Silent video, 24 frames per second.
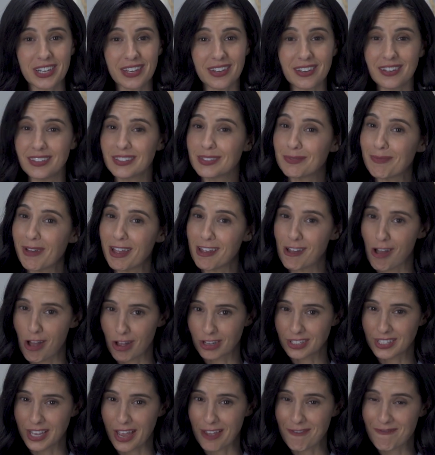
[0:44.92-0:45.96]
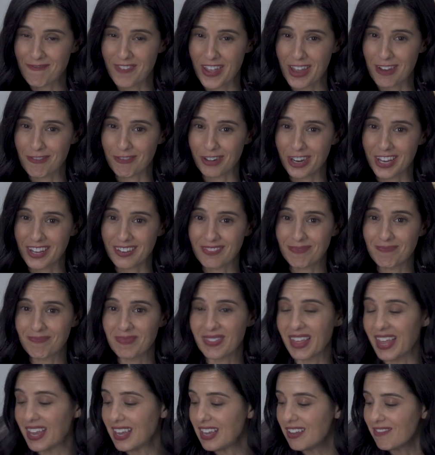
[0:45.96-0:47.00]
is my all-time favorite.
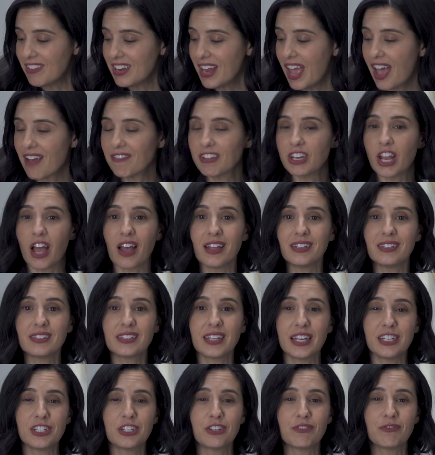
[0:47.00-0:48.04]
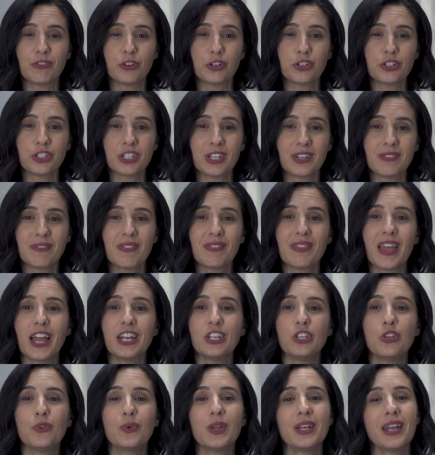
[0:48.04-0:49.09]
They even have an unscented version
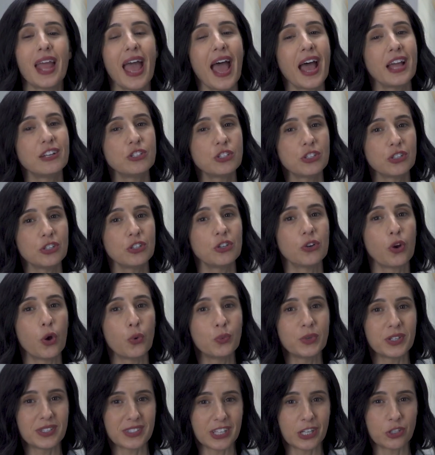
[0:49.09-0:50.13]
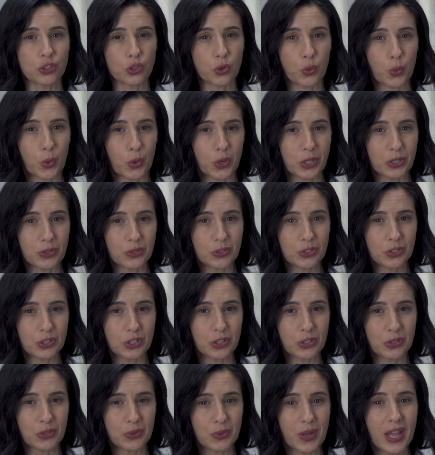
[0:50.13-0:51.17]
that you can add to your own essential oils
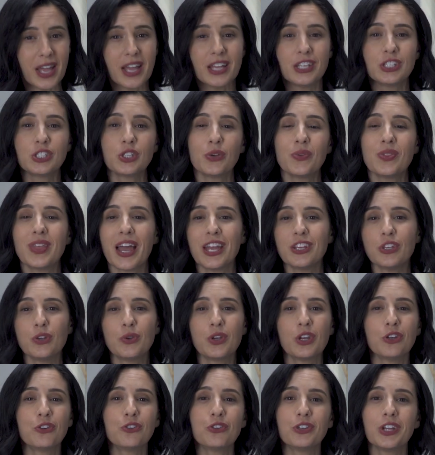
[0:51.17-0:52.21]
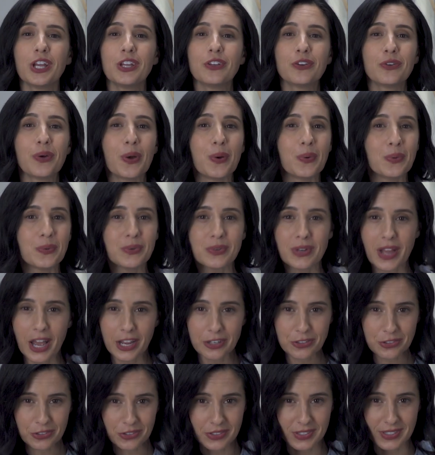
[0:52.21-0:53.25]
to, so that you can create your own
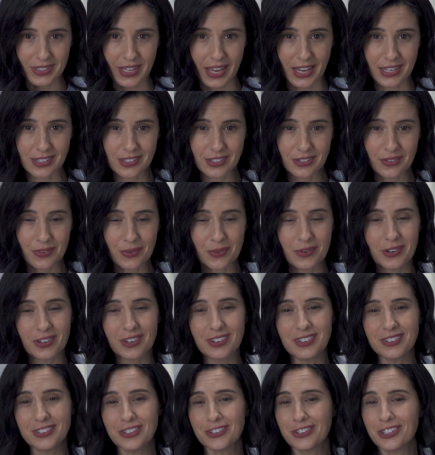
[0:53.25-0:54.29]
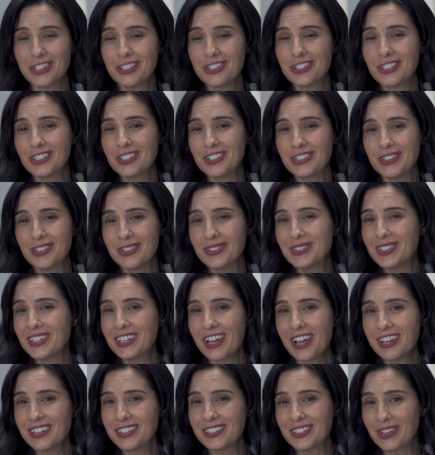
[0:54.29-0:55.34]
natural scent. Or you can just use
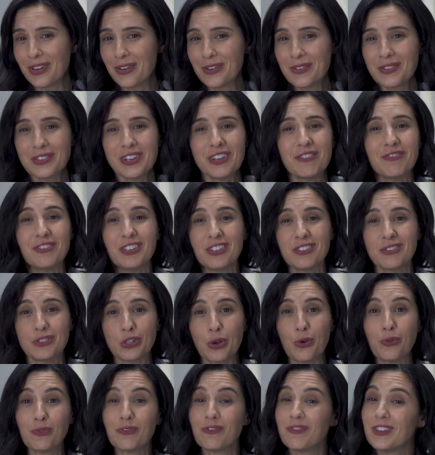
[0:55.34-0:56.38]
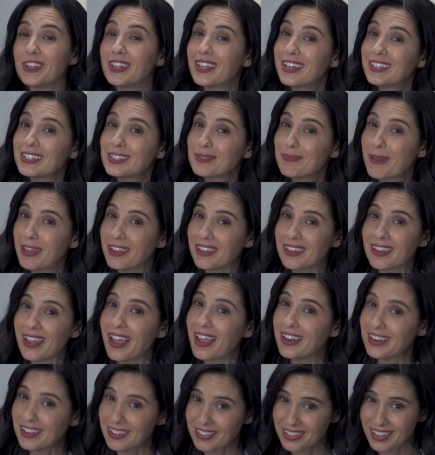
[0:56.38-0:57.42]
it on its own if you don't feel like smelling
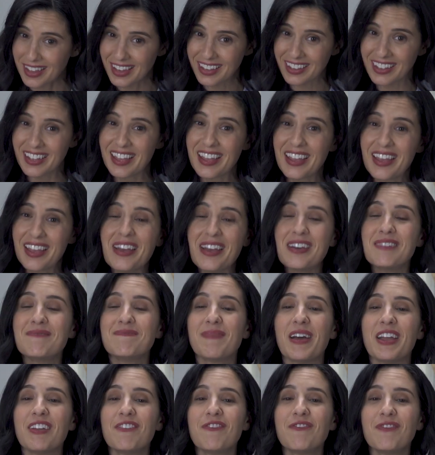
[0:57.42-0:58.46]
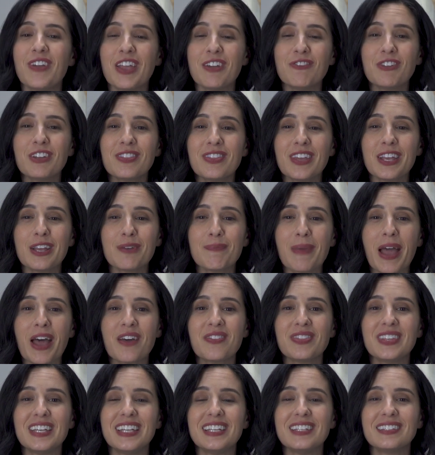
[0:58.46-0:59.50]
anything. My favorite thing
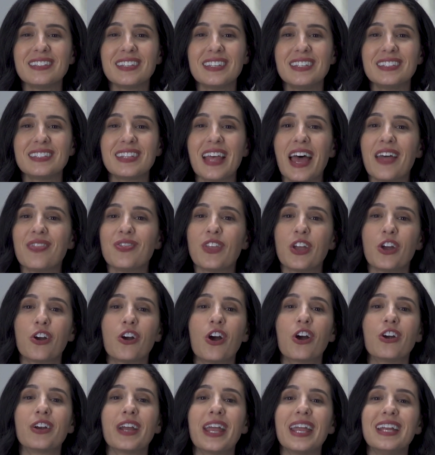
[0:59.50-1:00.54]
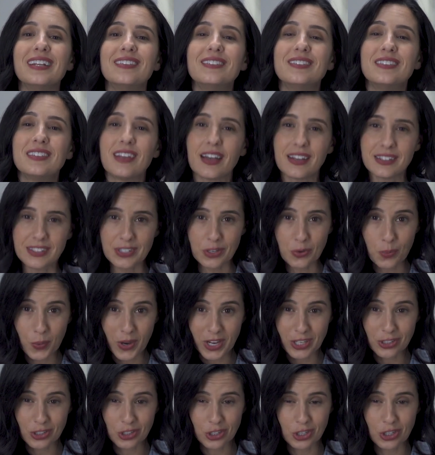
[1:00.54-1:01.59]
about these is that there are a dozen
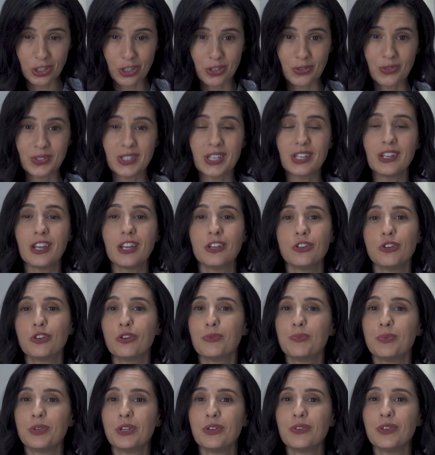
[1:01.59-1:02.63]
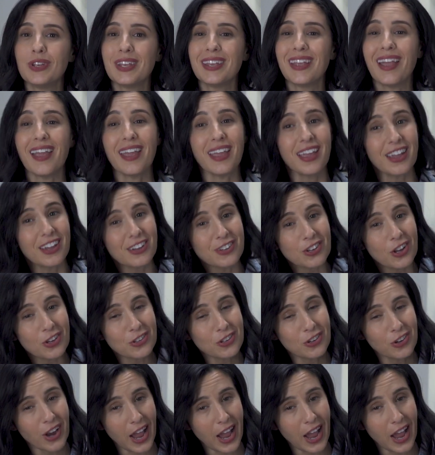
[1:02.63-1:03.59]
ways to use it in your beauty and your